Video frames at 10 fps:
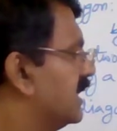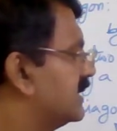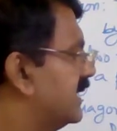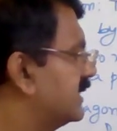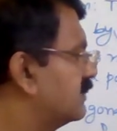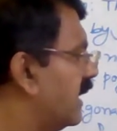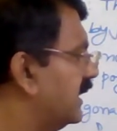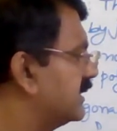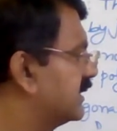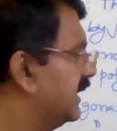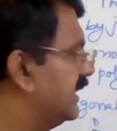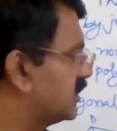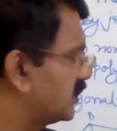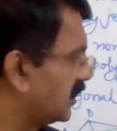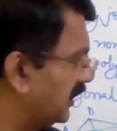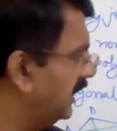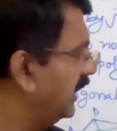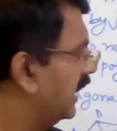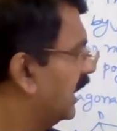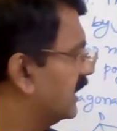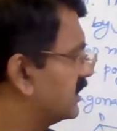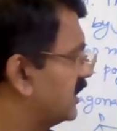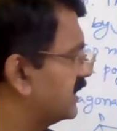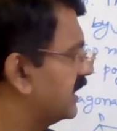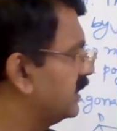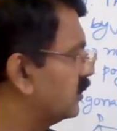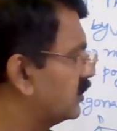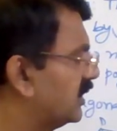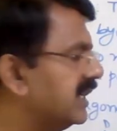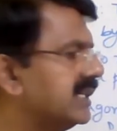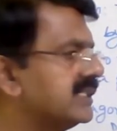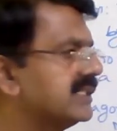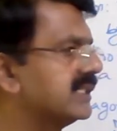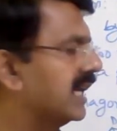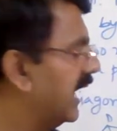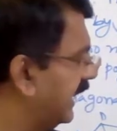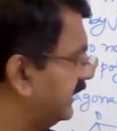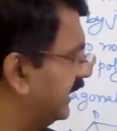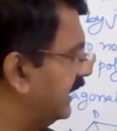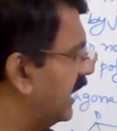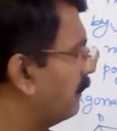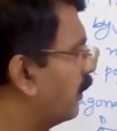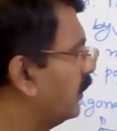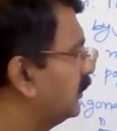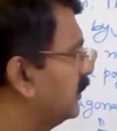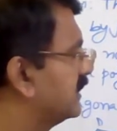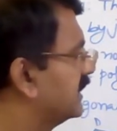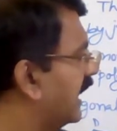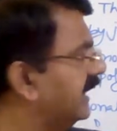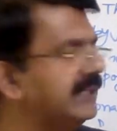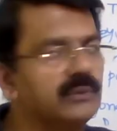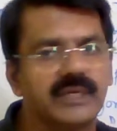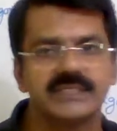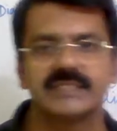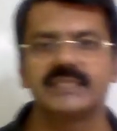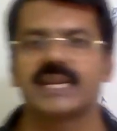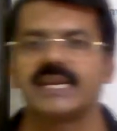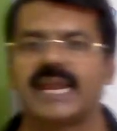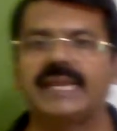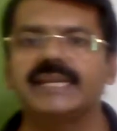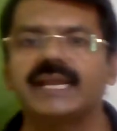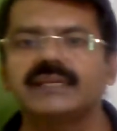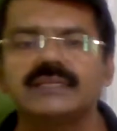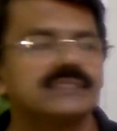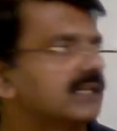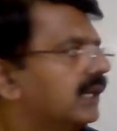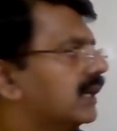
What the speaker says: 6 minus 3 is 3, 6 into 3 is 18, upon 2 is 9. You can see there are 9 diagonals.